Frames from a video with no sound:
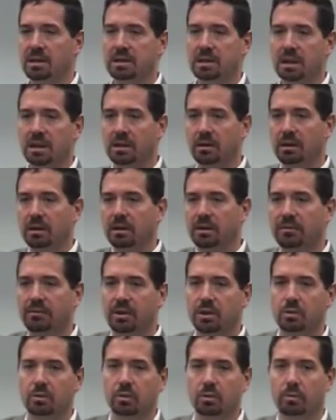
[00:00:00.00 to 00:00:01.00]
a single
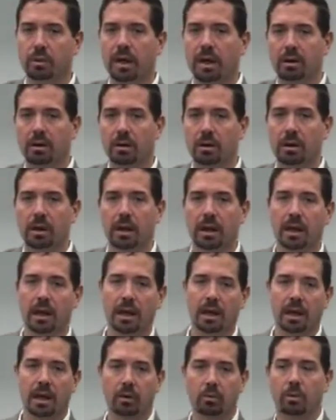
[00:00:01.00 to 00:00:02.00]
individual record
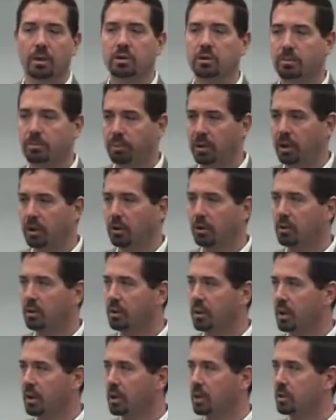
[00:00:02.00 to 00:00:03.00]
and reach
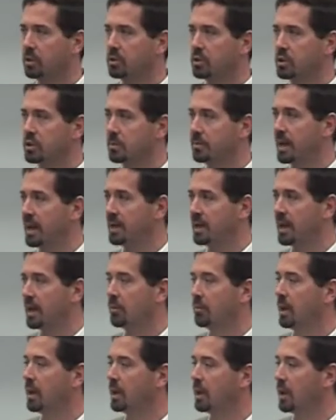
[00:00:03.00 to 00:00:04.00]
empirical conclusions about
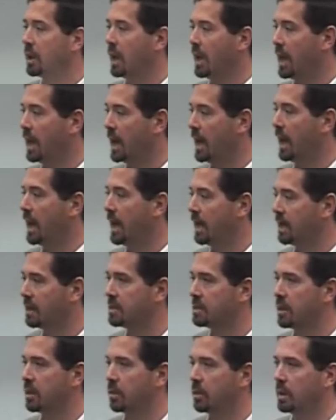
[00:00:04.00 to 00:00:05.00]
that record on
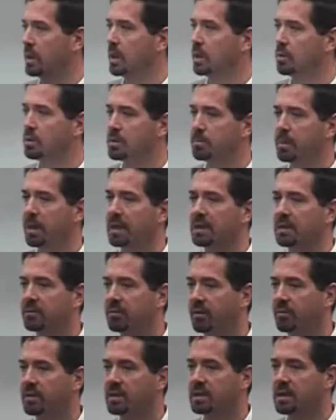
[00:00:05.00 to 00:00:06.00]
its own,
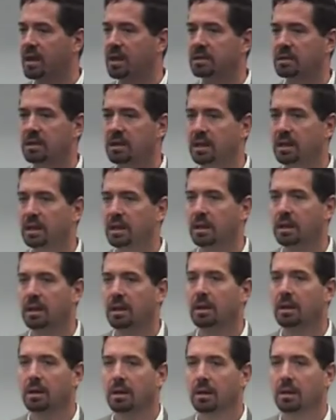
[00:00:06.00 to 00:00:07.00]
irrespective of its custody,
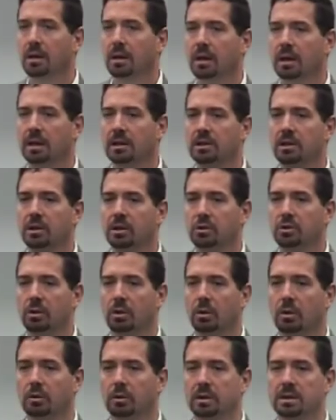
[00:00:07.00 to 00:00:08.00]
its
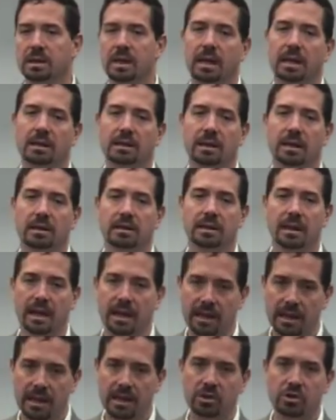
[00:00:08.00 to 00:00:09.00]
control, or its context,
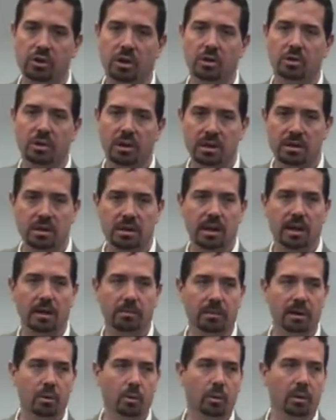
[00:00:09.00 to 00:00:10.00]
and then judge it as an
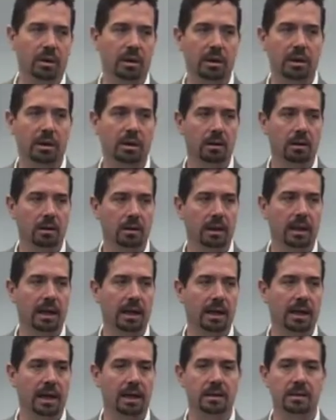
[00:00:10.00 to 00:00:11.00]
element within
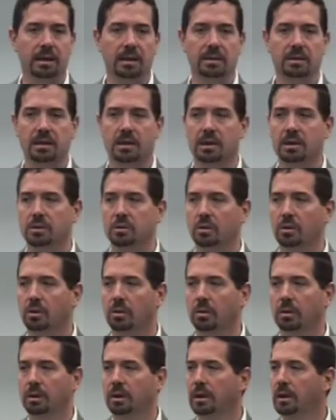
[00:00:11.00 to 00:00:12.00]
that context and
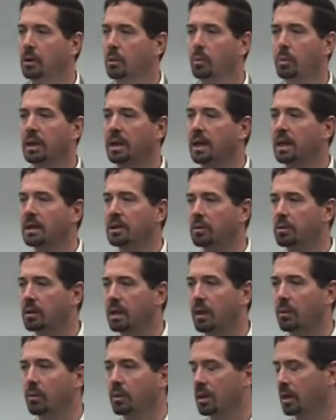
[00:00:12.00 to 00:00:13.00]
control. We can't do
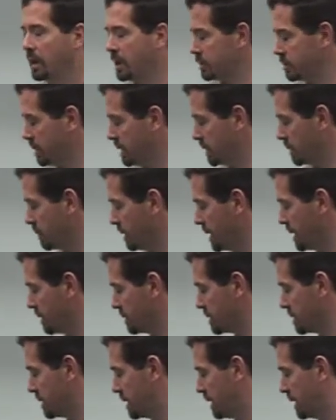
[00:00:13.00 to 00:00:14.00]
that with electronic
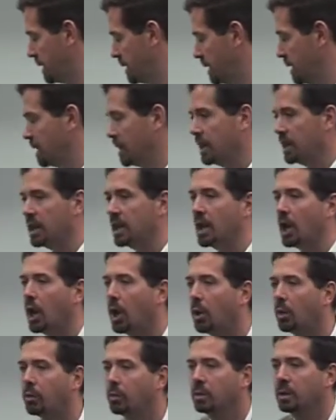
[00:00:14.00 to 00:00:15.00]
records today. The
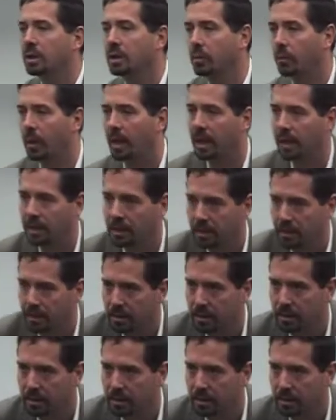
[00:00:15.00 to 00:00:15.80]
only way